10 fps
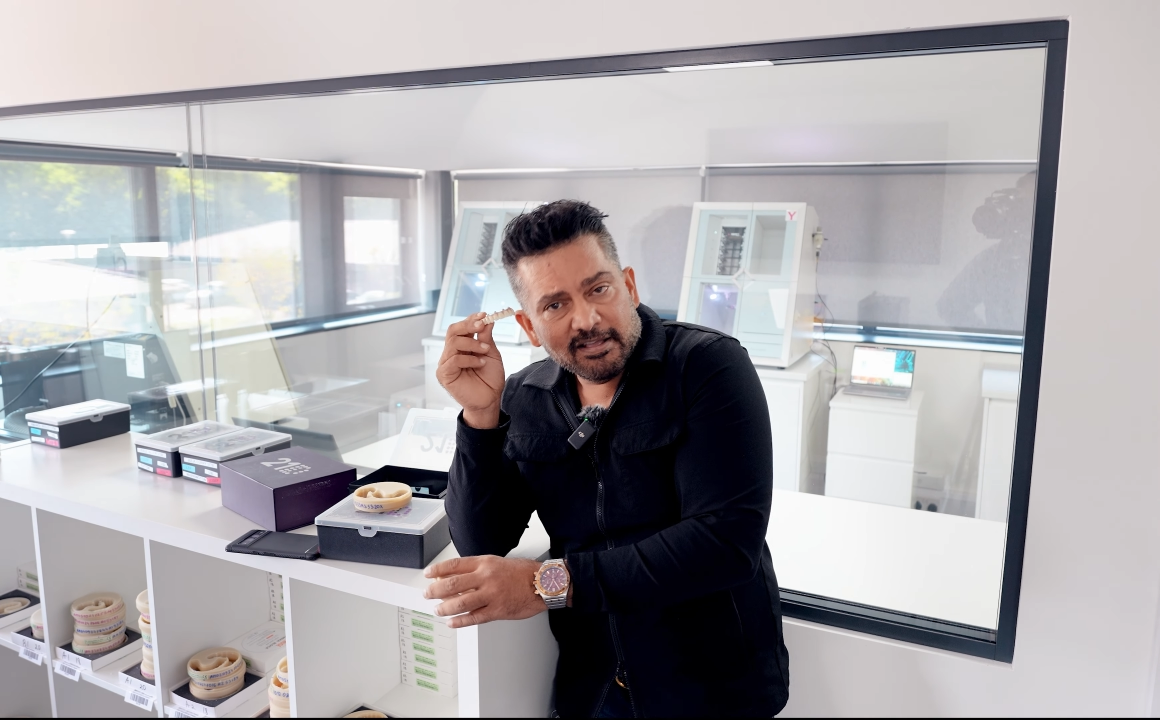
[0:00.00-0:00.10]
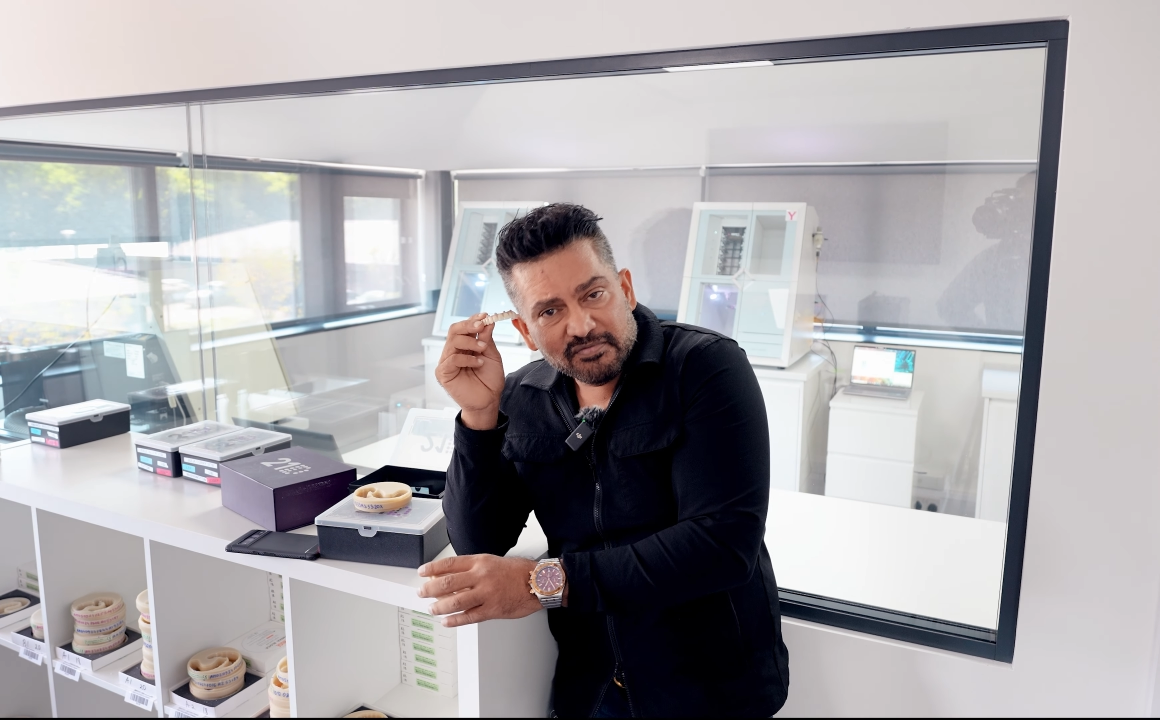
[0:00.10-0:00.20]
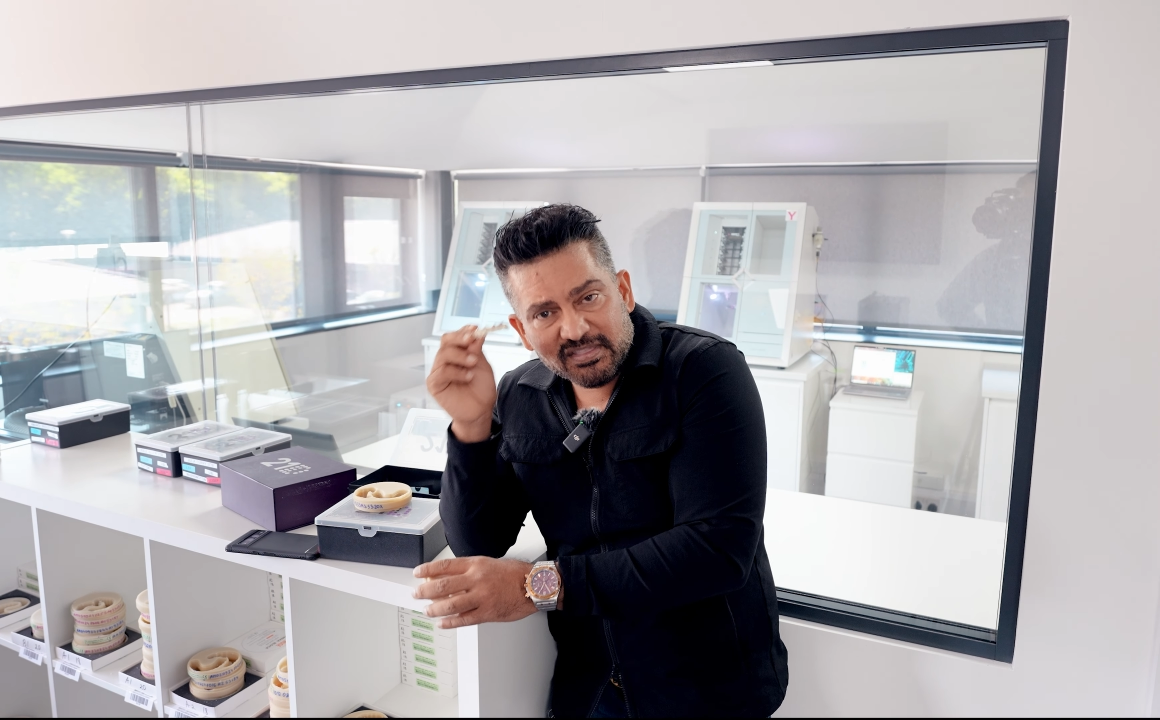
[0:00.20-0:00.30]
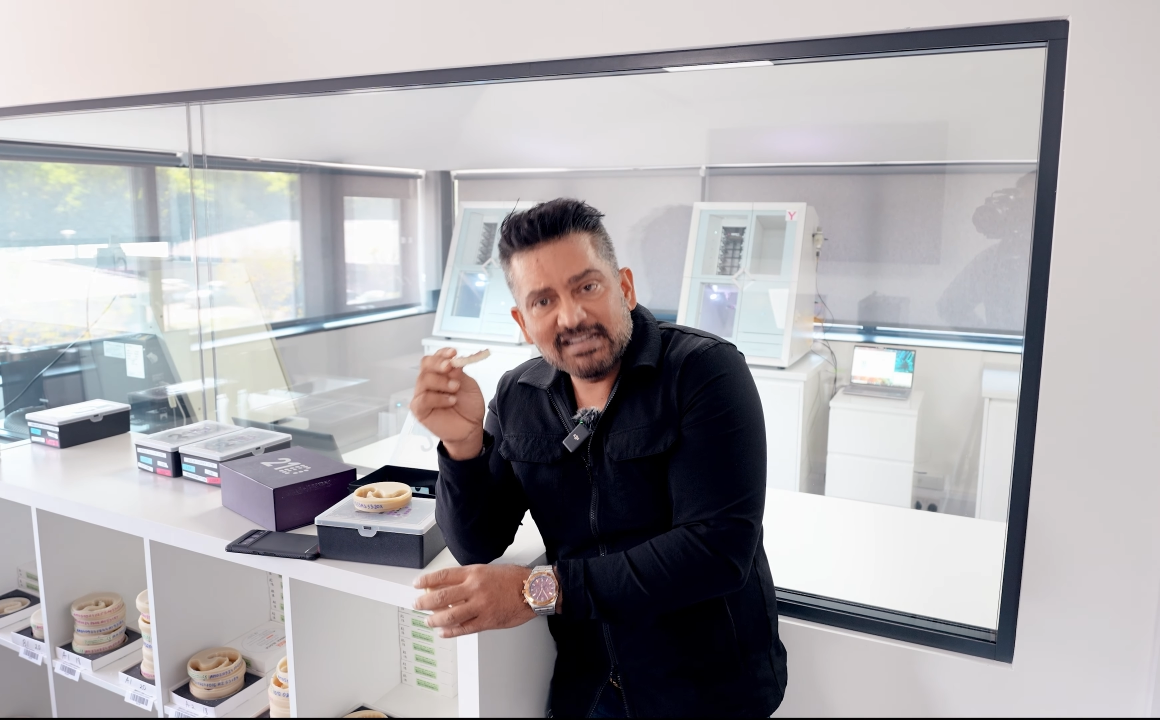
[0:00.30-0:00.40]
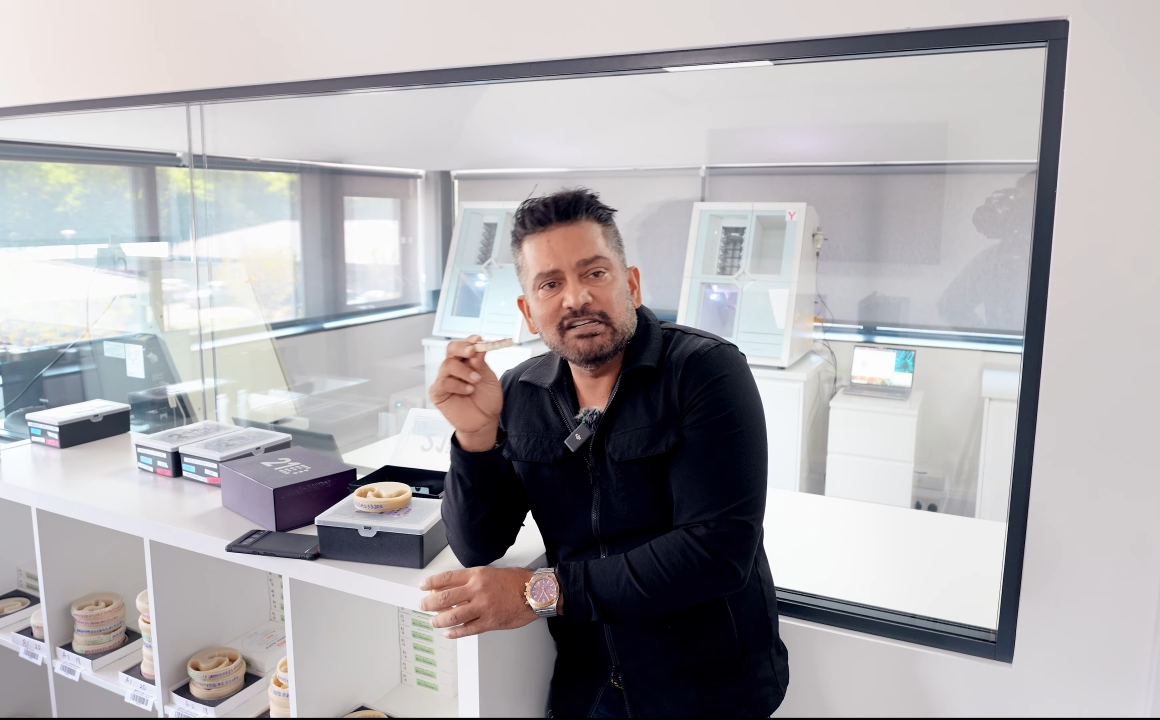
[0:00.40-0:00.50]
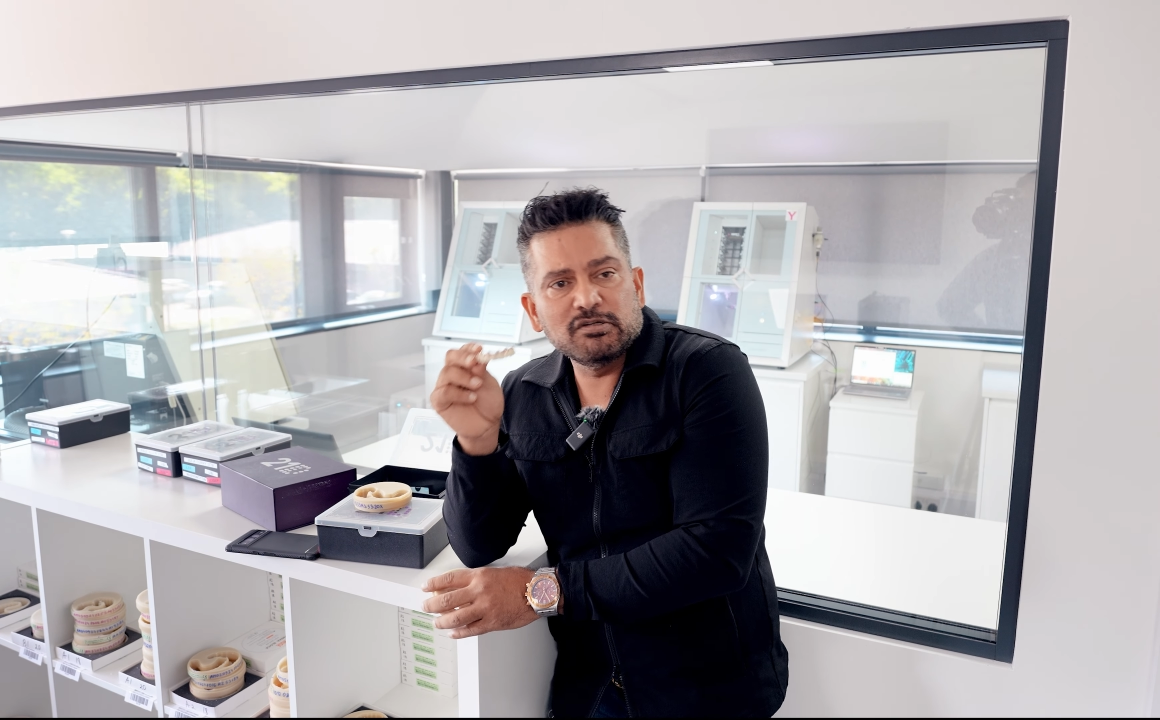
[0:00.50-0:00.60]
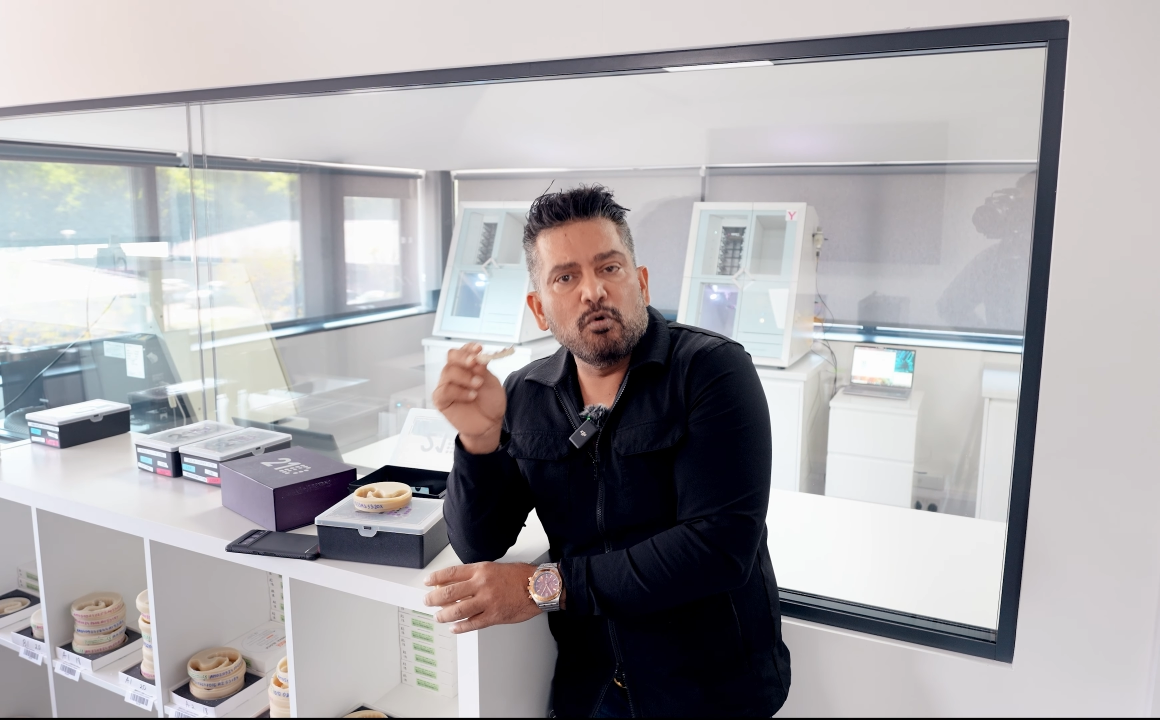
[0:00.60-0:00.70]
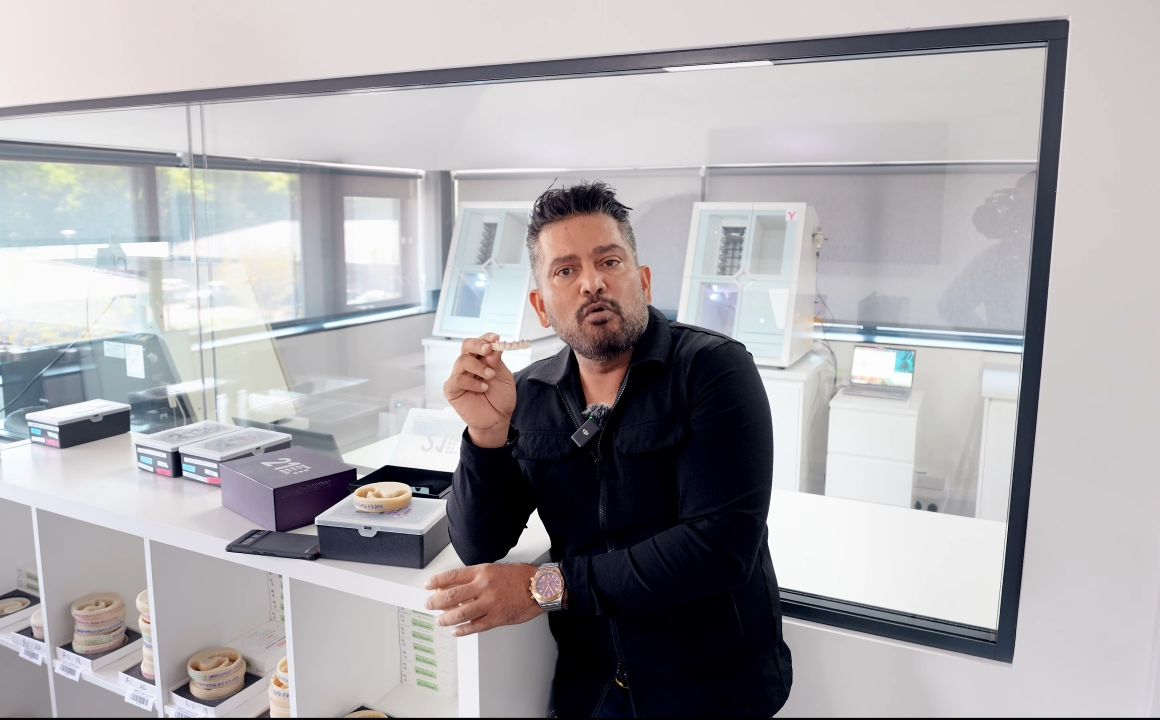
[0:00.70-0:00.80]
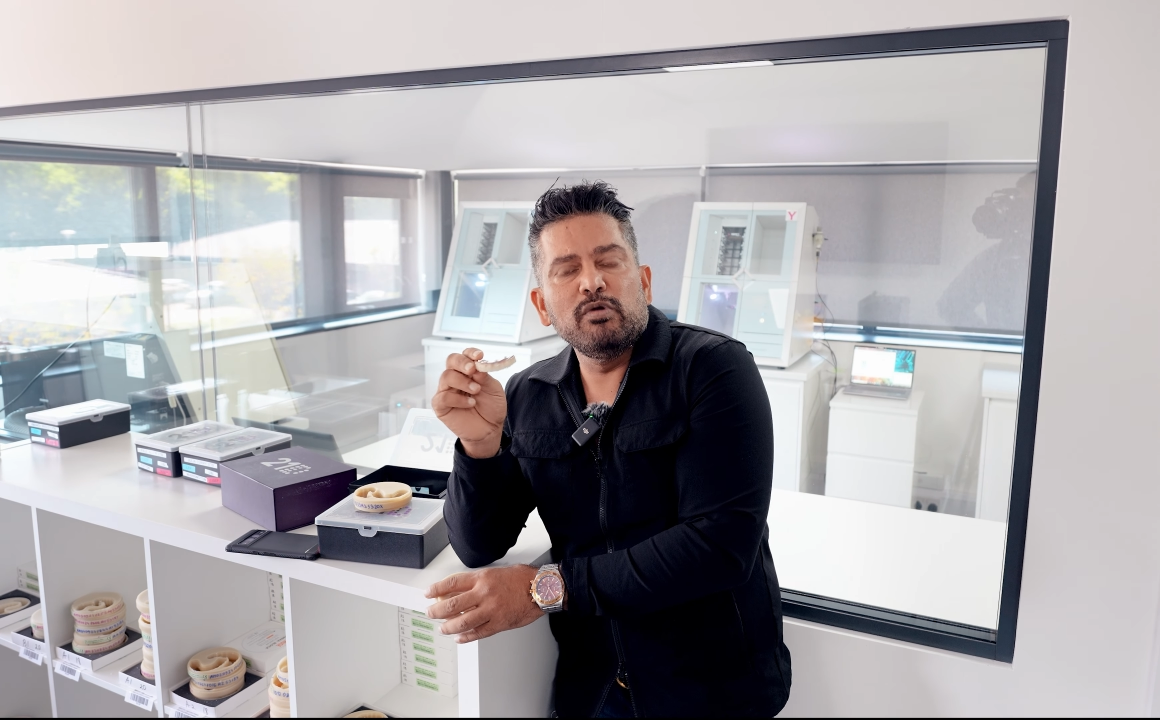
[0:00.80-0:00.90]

this is what